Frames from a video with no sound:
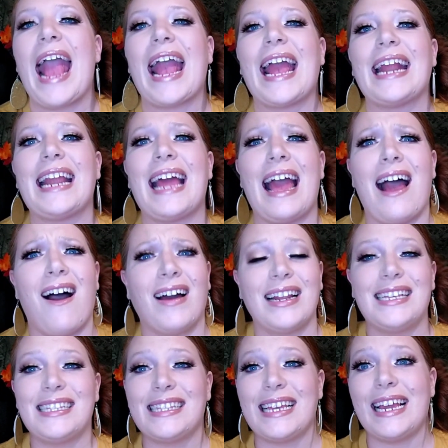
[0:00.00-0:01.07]
and
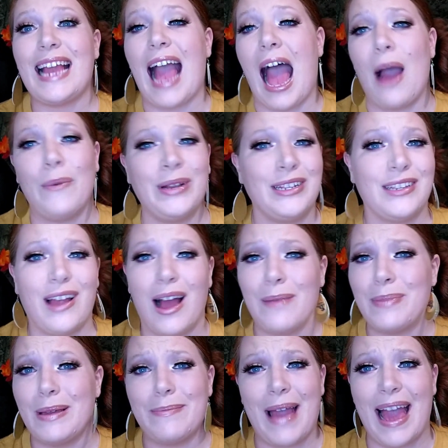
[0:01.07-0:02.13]
honestly, I would
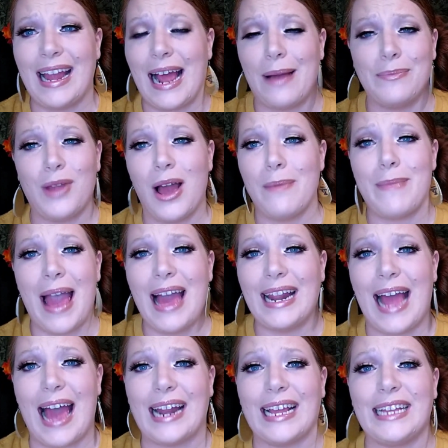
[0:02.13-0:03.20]
not be mad. I'm not
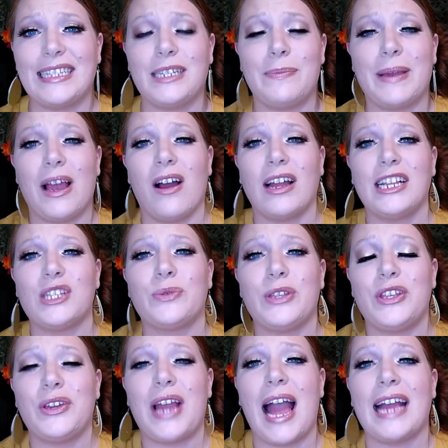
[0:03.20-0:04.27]
mad at it. To be honest
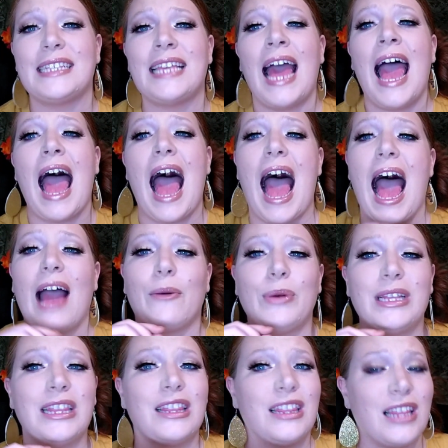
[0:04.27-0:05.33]
with you guys, I
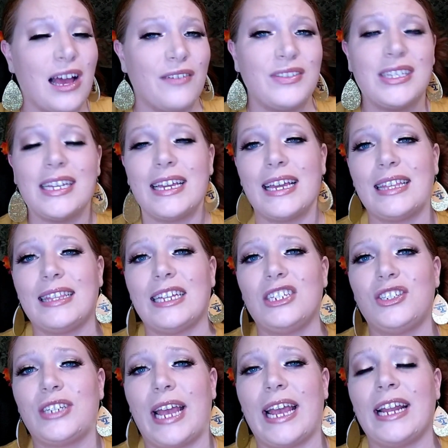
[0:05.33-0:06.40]
would love to get
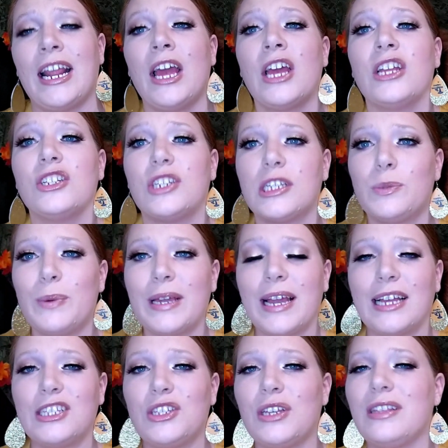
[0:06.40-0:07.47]
this shade just
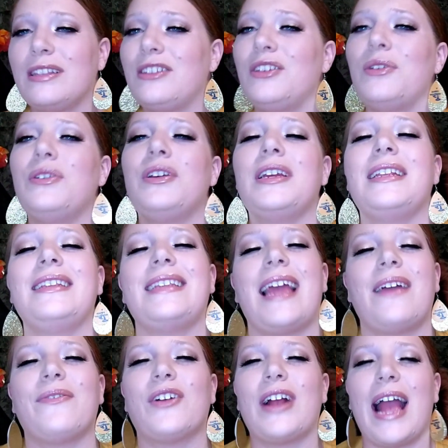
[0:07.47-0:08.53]
because you can
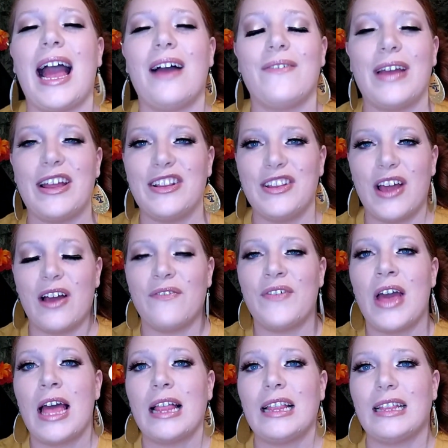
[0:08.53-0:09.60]
never have
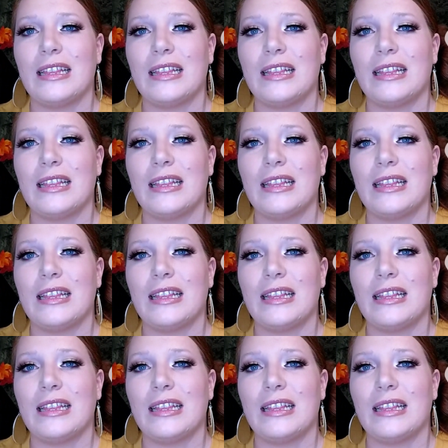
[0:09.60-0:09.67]
enough